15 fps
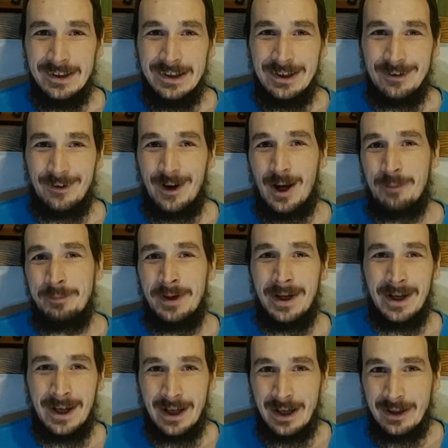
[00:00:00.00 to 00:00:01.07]

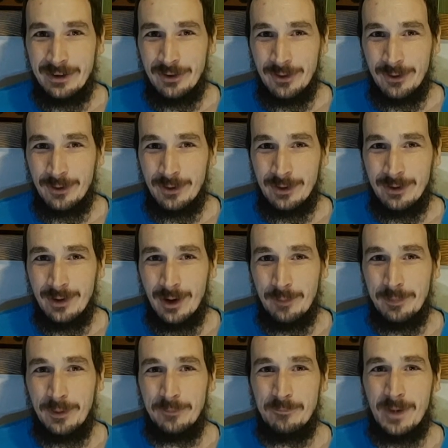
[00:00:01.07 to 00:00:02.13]
grandma had heard
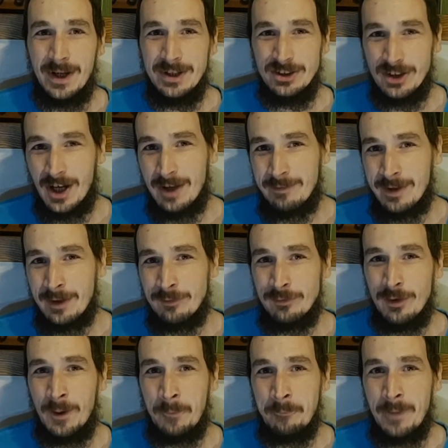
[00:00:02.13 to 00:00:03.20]
about my driving
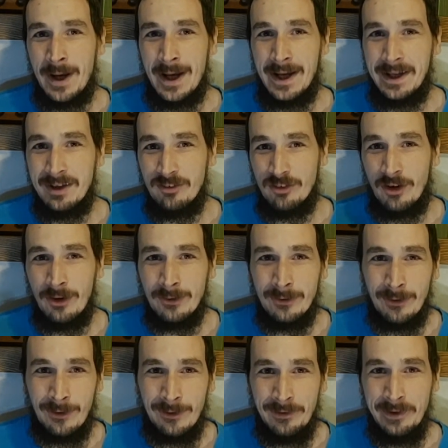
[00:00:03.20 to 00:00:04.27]
from his
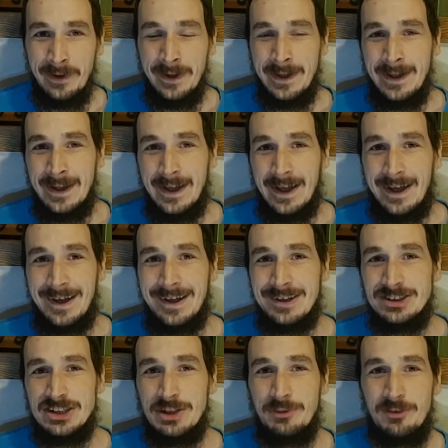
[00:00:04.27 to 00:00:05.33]
uncle,
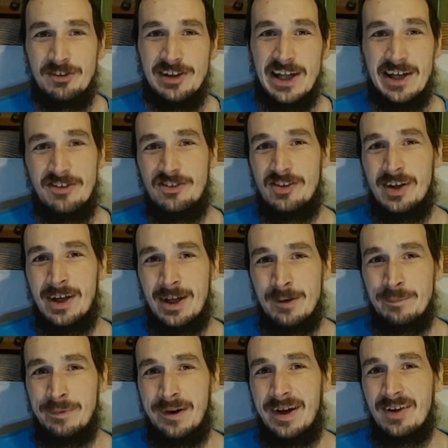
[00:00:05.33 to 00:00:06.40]
and she was less than
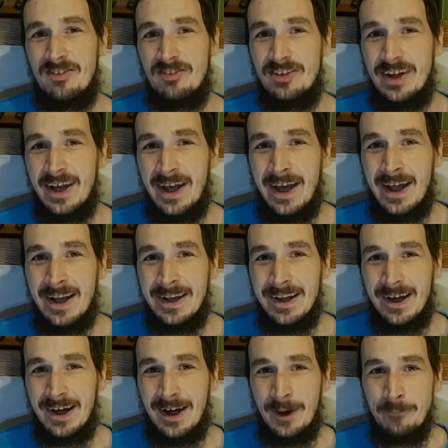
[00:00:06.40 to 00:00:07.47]
impressed. And
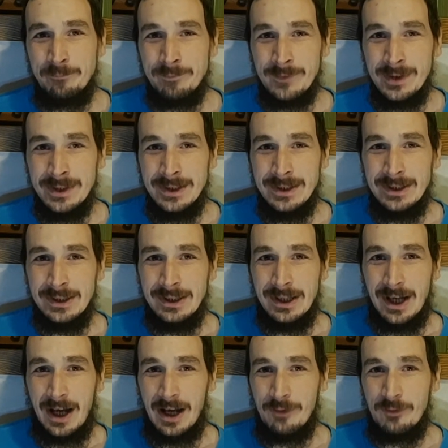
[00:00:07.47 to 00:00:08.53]

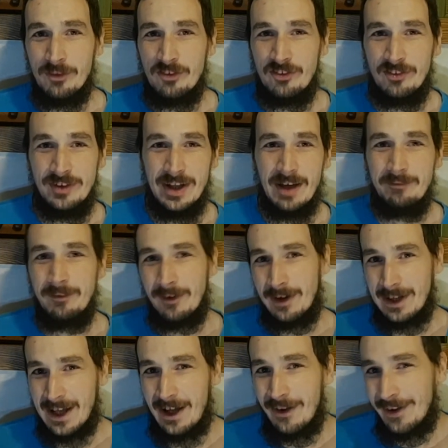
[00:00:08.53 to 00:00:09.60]
I was never
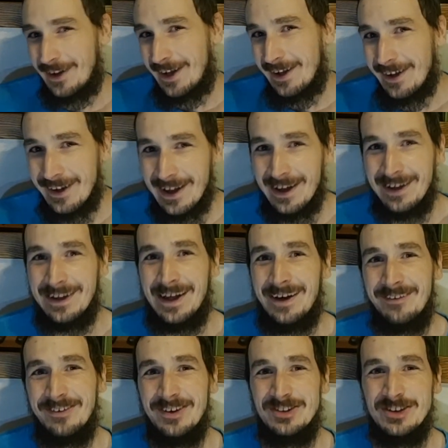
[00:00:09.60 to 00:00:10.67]

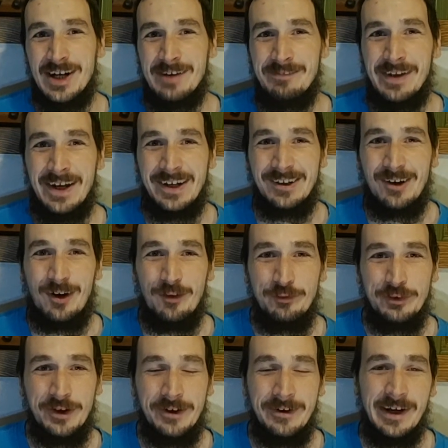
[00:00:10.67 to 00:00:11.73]
allowed to drive that golf
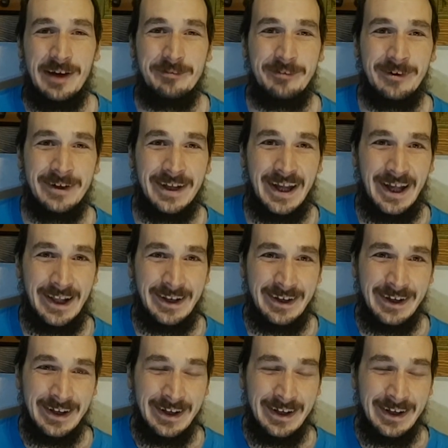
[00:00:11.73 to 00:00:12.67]
cart ever again.